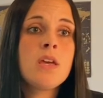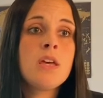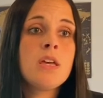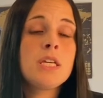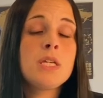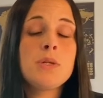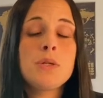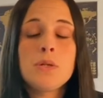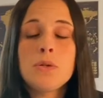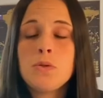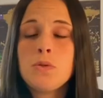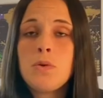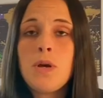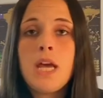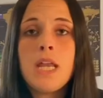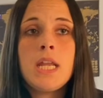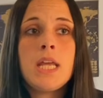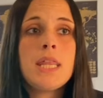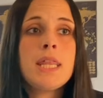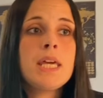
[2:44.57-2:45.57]
You don't do
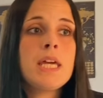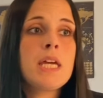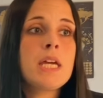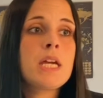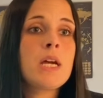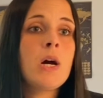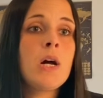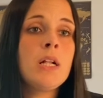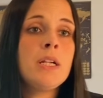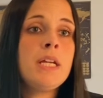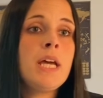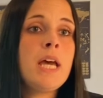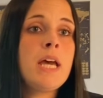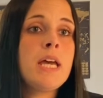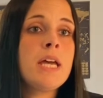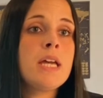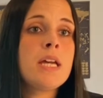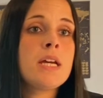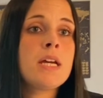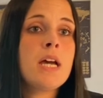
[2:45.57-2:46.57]
anything all
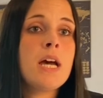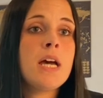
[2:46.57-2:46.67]
day